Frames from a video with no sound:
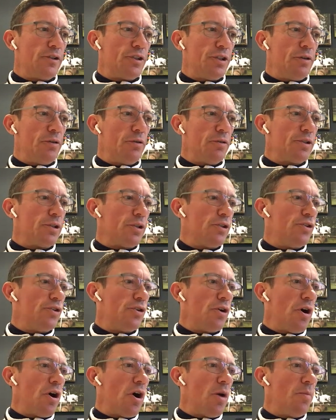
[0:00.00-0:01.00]
She knows her
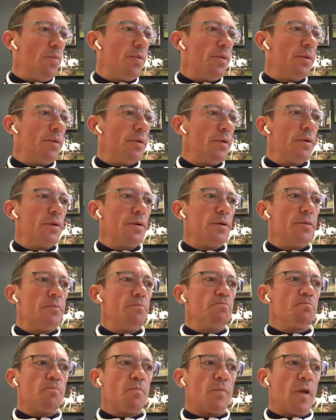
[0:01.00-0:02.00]
job.
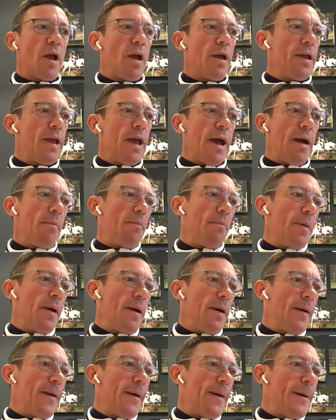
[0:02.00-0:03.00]
Yeah,
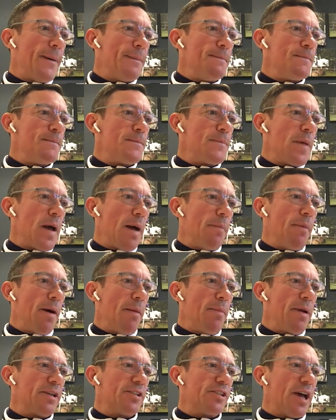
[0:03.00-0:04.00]

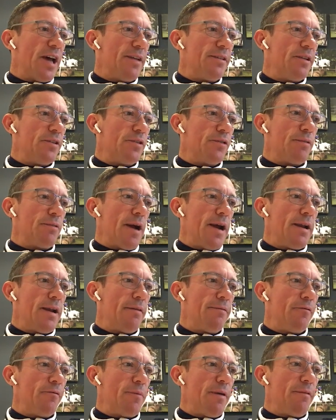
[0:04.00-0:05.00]
I'm excited to
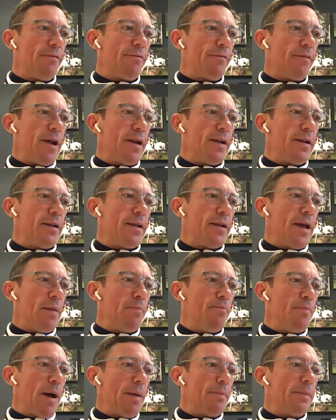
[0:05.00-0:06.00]
ride her for my friend
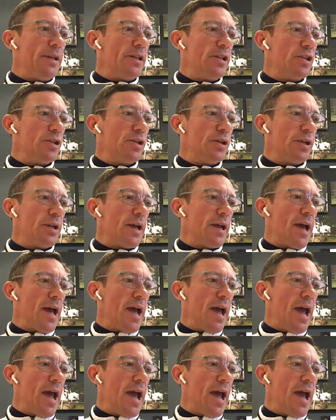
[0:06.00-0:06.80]
at Badminton.